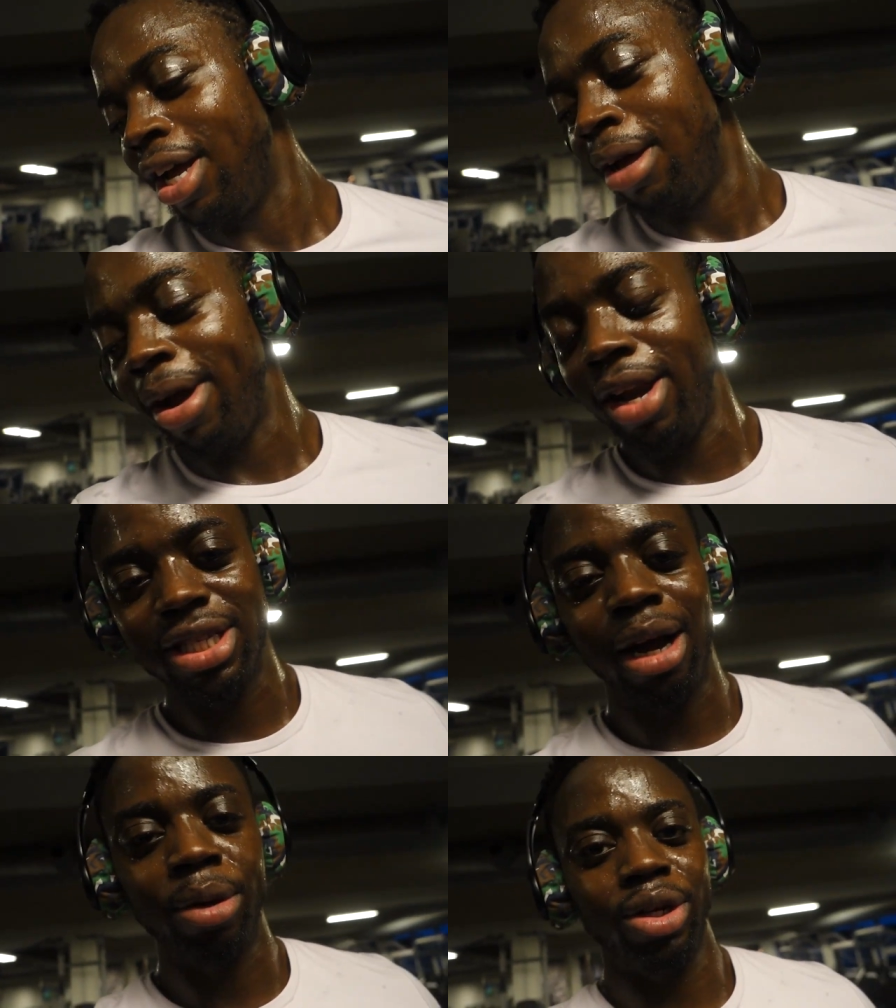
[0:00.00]
But
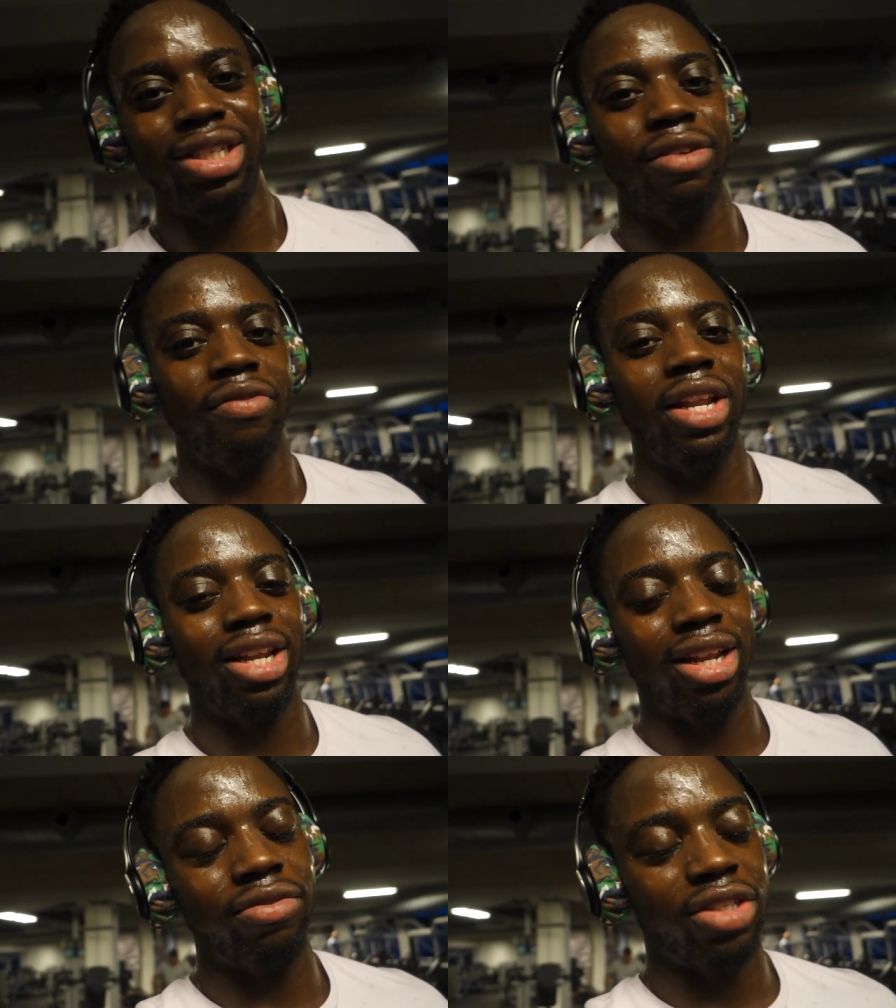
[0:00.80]
anyways, now we're doing stiff
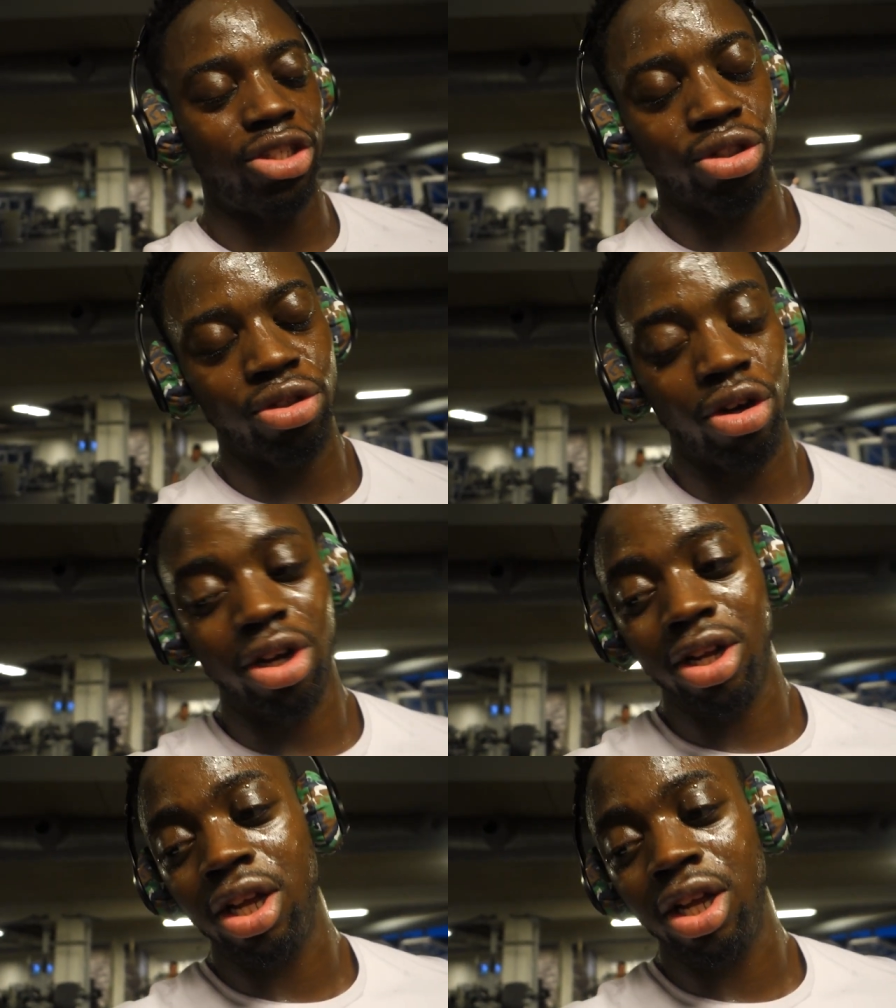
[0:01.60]
deadlifts as you saw.